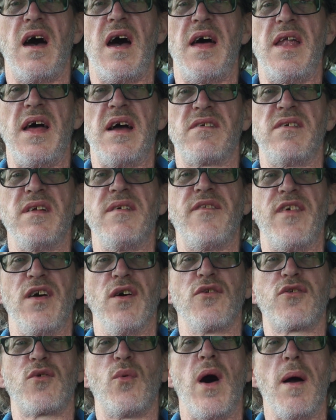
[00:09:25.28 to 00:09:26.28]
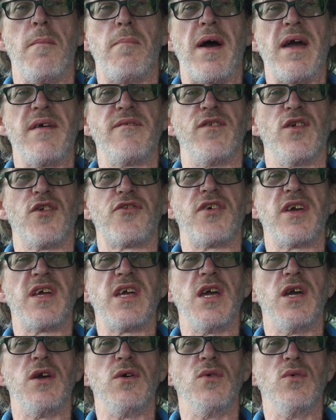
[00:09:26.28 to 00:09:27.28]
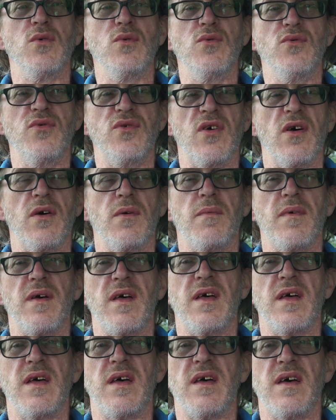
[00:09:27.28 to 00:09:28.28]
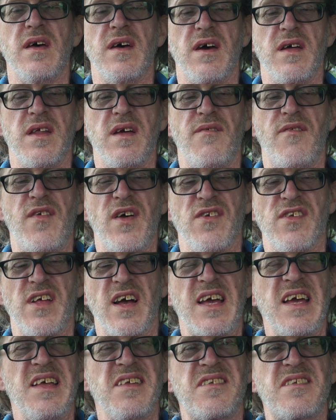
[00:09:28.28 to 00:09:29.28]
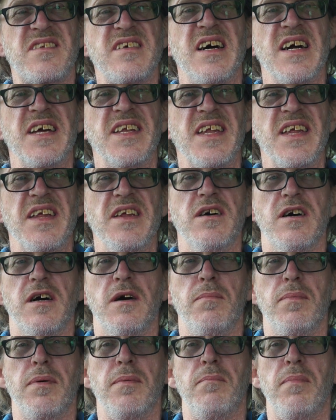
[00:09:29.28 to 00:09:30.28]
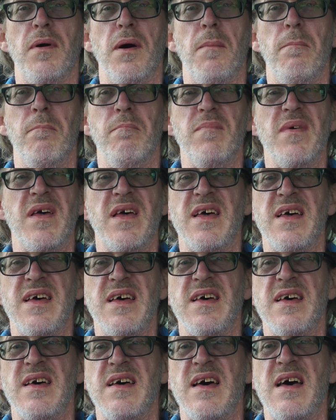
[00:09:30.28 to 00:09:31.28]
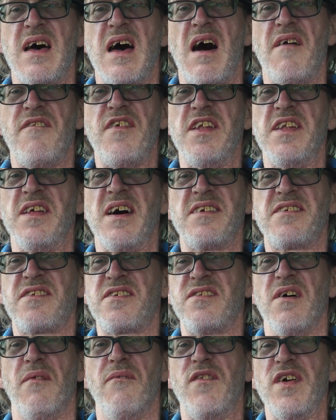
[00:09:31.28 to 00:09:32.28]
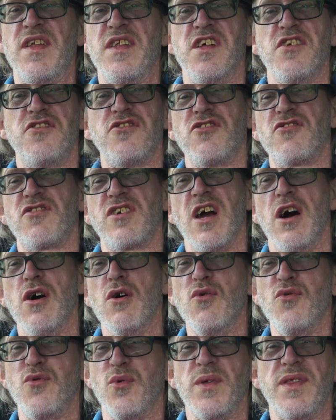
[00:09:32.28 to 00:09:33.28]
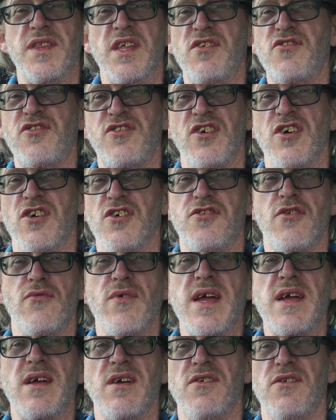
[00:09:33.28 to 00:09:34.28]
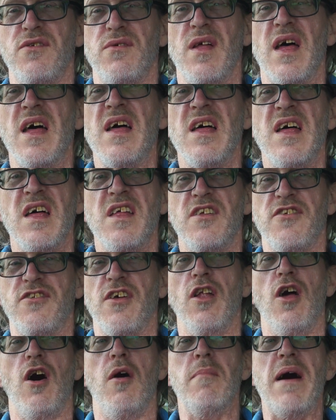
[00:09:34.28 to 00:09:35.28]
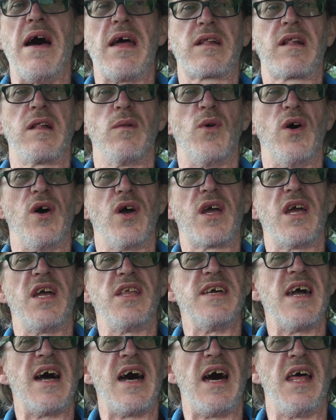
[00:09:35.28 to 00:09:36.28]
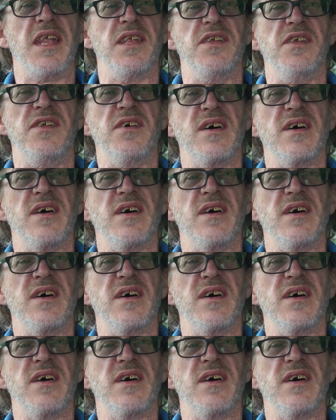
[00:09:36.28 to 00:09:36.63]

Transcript: and actually feels quite painful to use, and it feels like it's tightening up. But I think that's something that just goes with this surgery, because there's a lot of metalwork in your hand